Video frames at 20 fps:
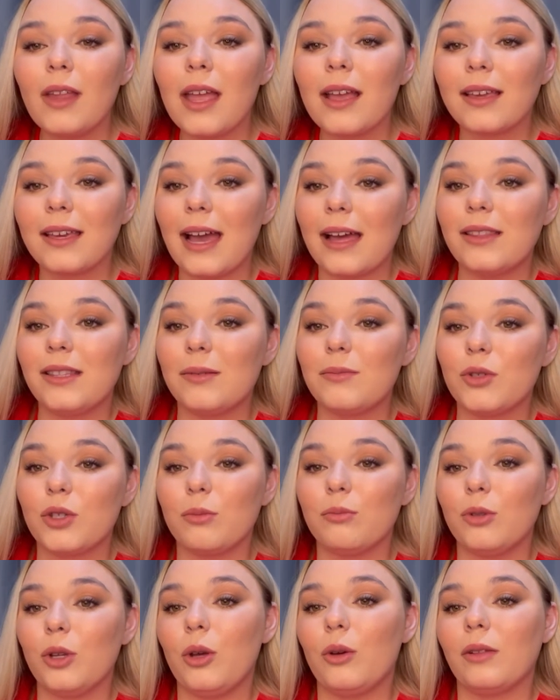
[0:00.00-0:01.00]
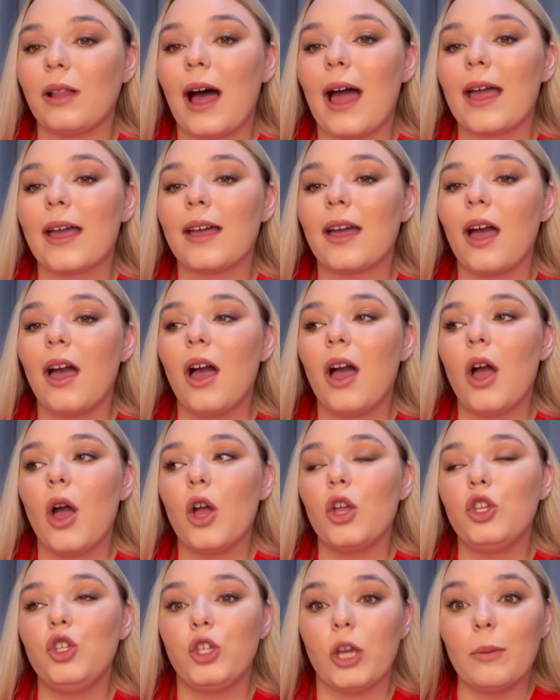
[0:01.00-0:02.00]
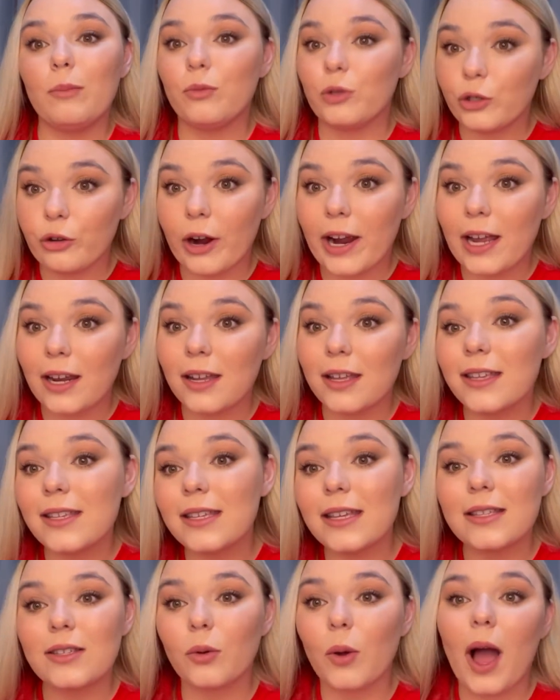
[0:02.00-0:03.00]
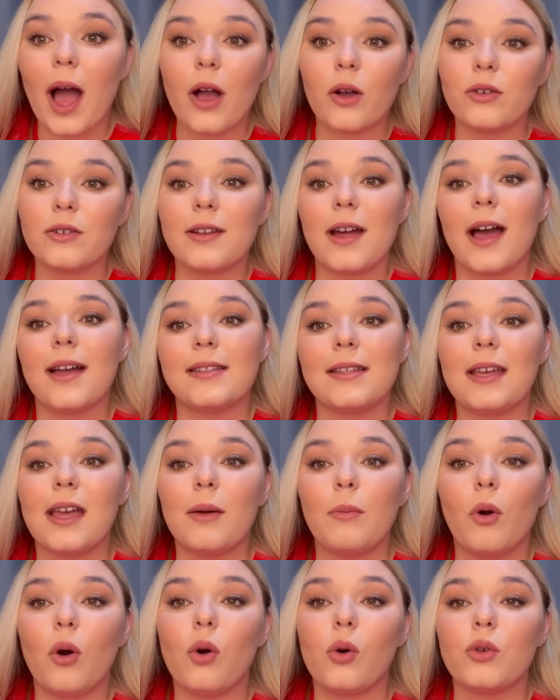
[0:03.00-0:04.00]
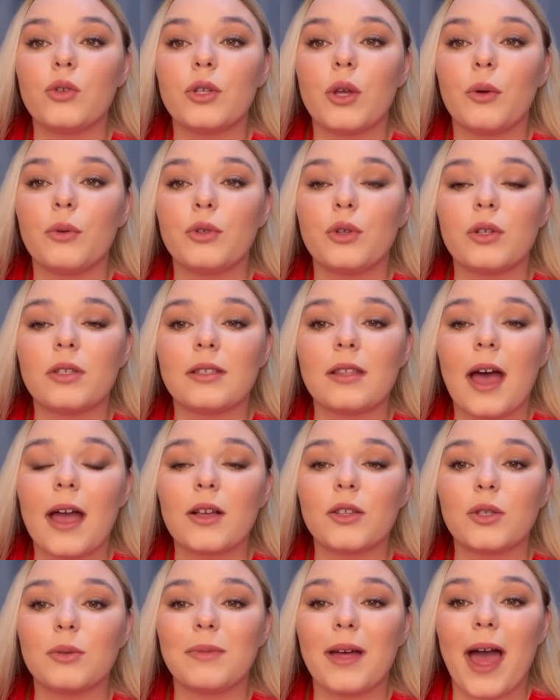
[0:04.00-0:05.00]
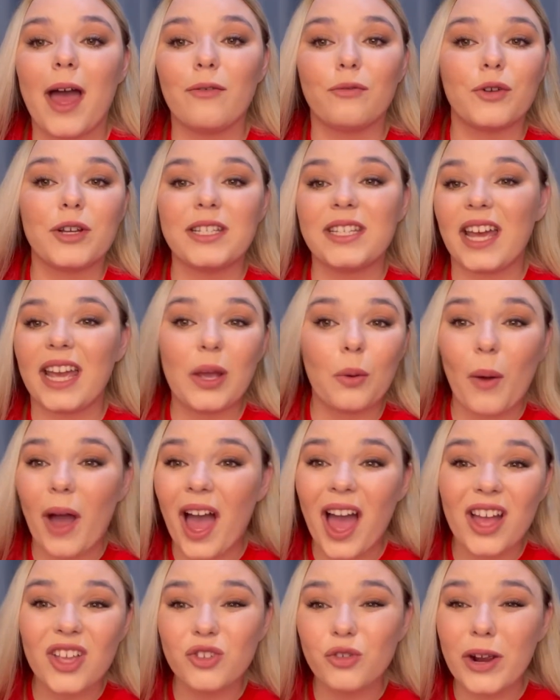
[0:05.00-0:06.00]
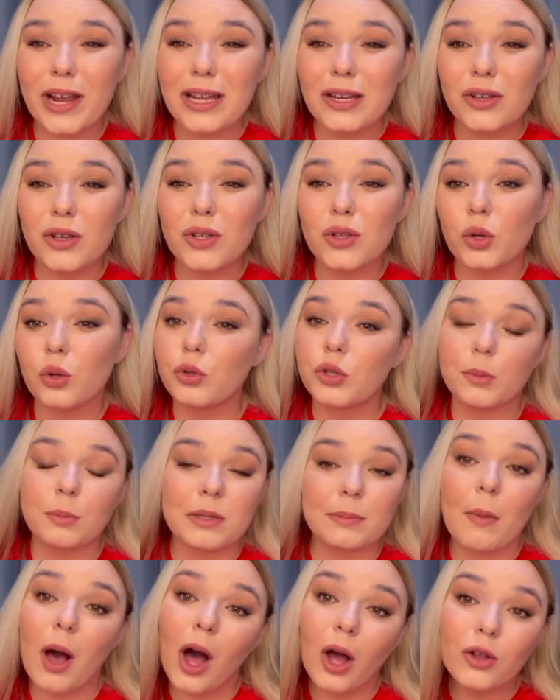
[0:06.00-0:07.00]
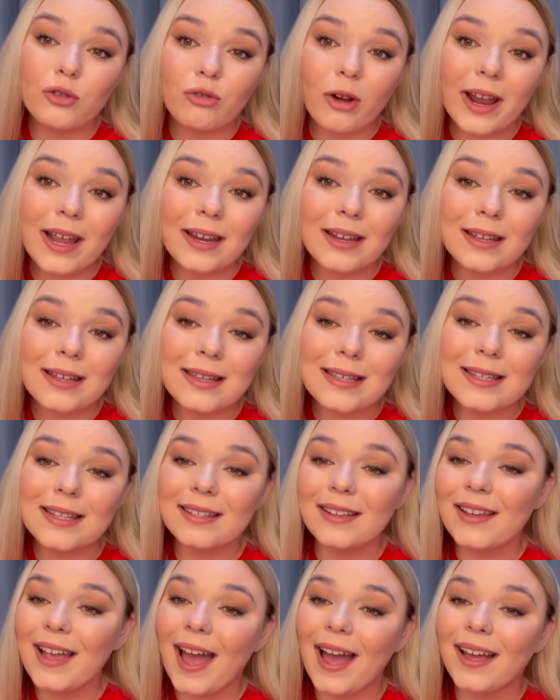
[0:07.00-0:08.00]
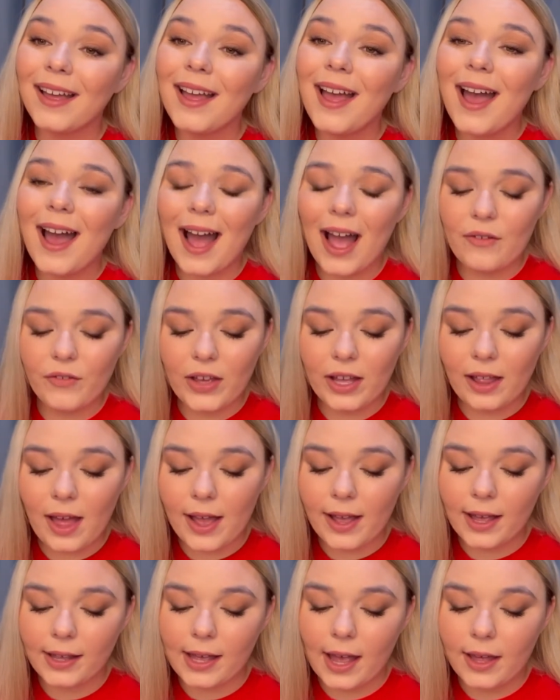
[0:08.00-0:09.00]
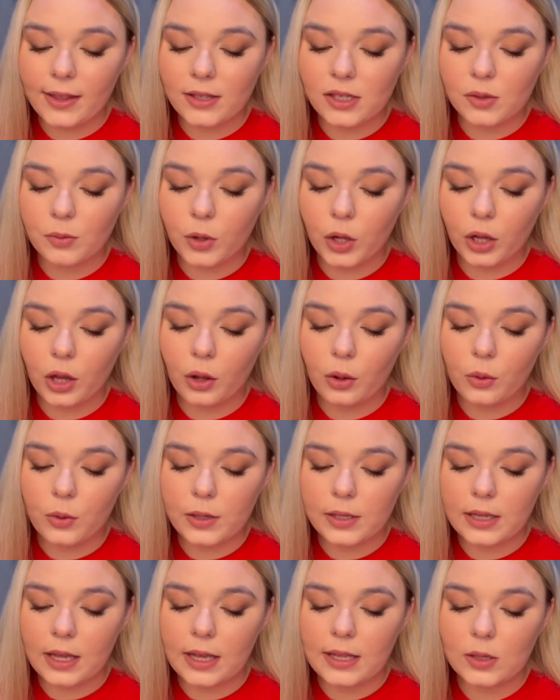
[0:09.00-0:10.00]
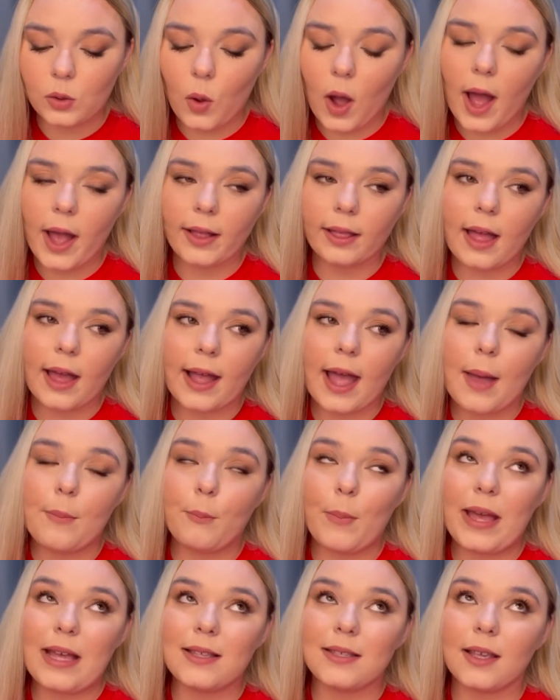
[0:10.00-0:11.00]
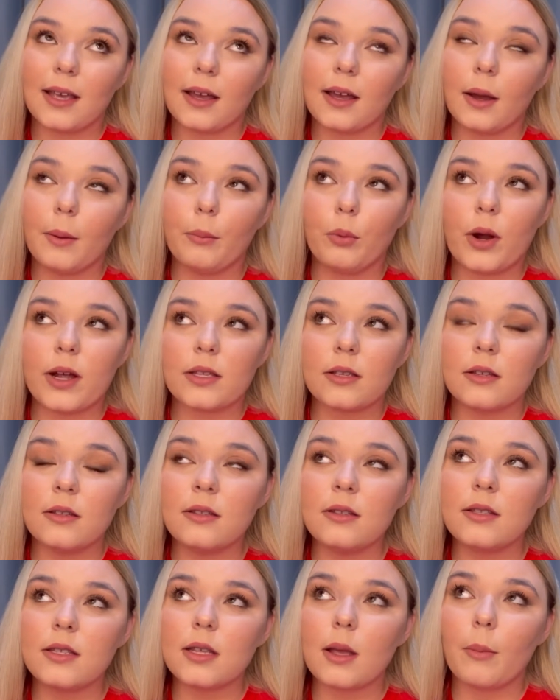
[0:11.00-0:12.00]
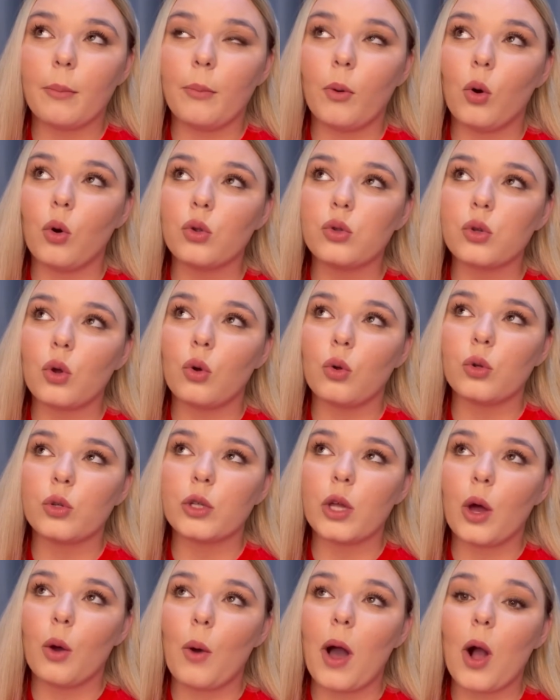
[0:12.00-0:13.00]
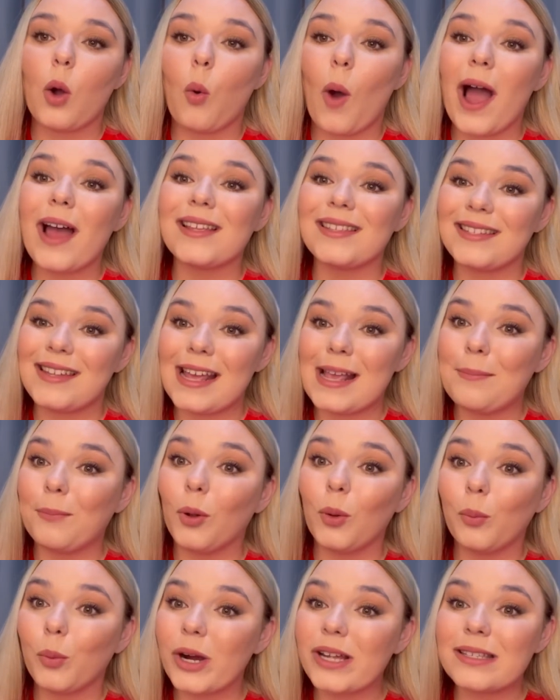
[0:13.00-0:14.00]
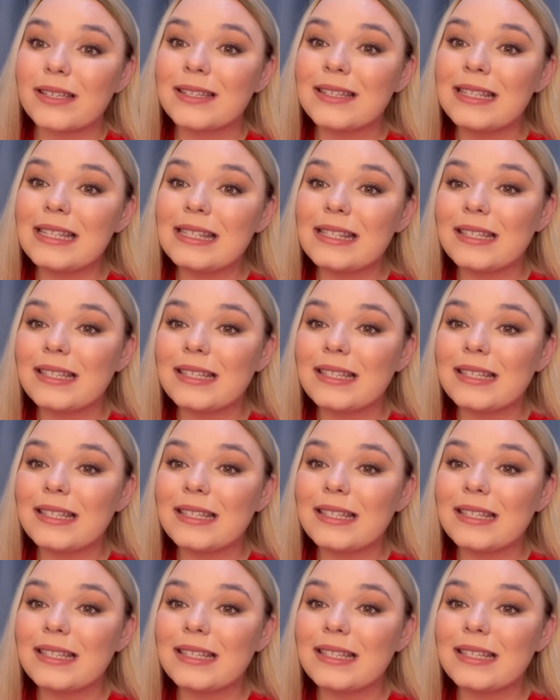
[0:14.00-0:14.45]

getting them some new like gym trainers is quite a good idea, but also just like some everyday wear trainers or some smart trainers. So yeah, I feel like getting some clothes is quite like a basic present, but also quite a staple present,